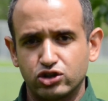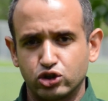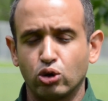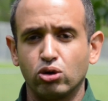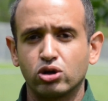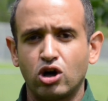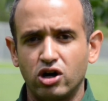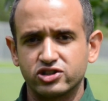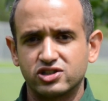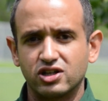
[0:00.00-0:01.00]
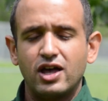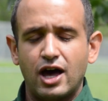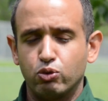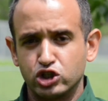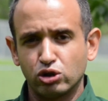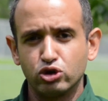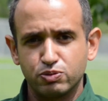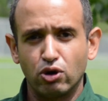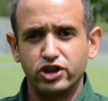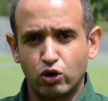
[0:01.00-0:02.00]
total cost, which includes
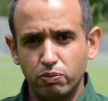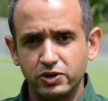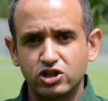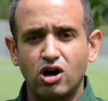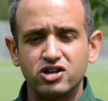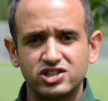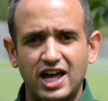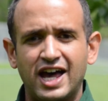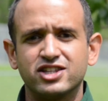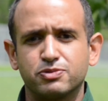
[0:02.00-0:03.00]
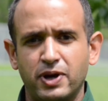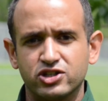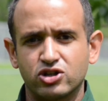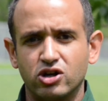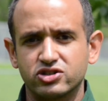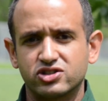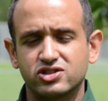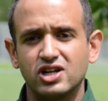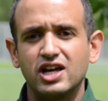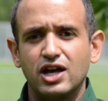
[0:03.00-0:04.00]
both equipment cost and space
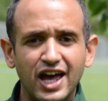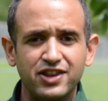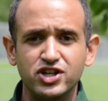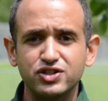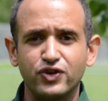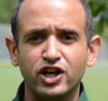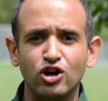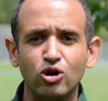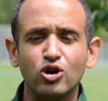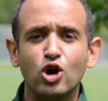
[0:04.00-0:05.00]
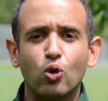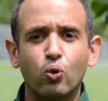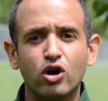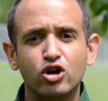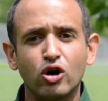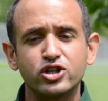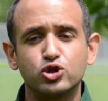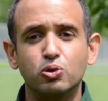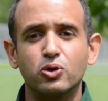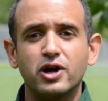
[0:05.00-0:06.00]
costs. In this video, we're going
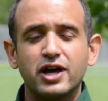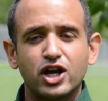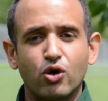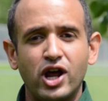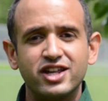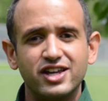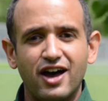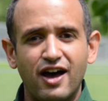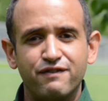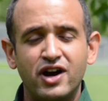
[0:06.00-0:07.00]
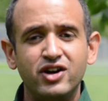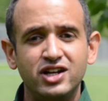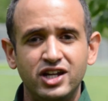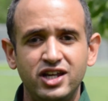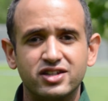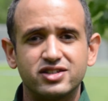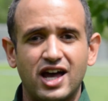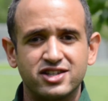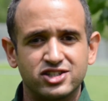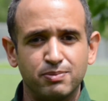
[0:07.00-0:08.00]
to create a very neat
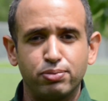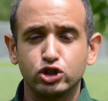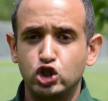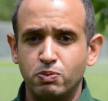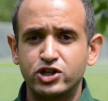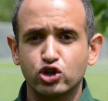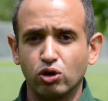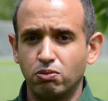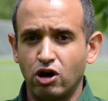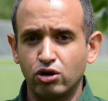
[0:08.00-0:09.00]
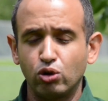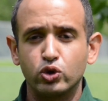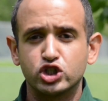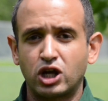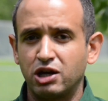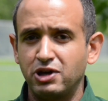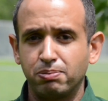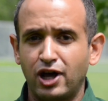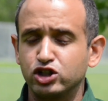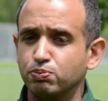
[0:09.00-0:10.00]
and simple geometrical model which can be
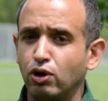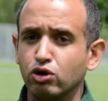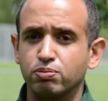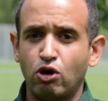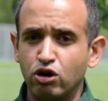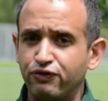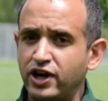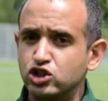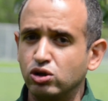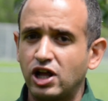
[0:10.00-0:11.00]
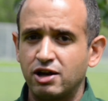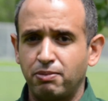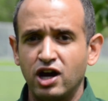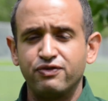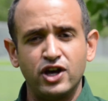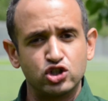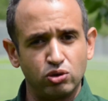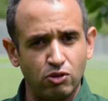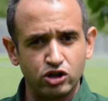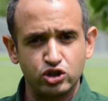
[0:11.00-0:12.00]
applied to both monofacial and bifacial
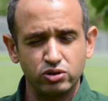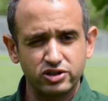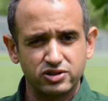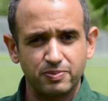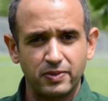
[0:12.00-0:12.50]
modules.